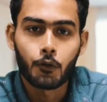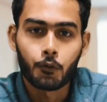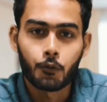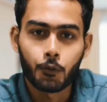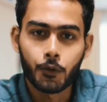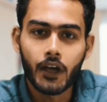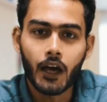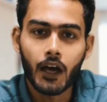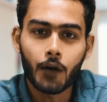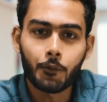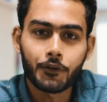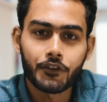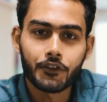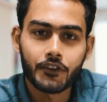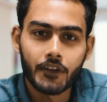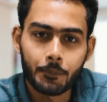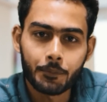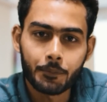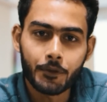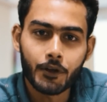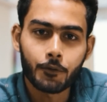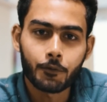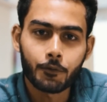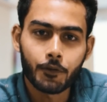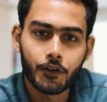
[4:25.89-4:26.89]
We have a
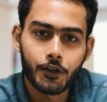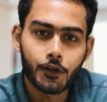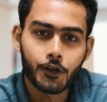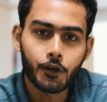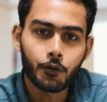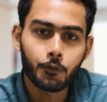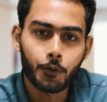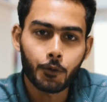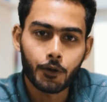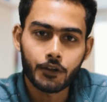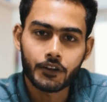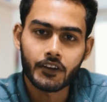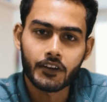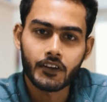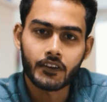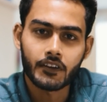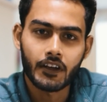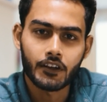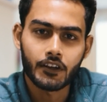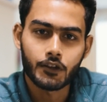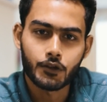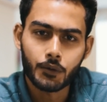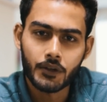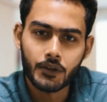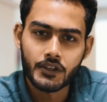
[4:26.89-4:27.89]
separate video for this.
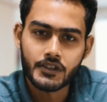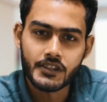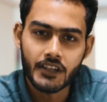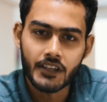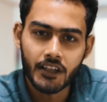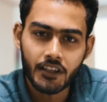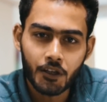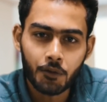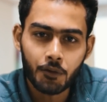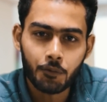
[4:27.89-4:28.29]
You can check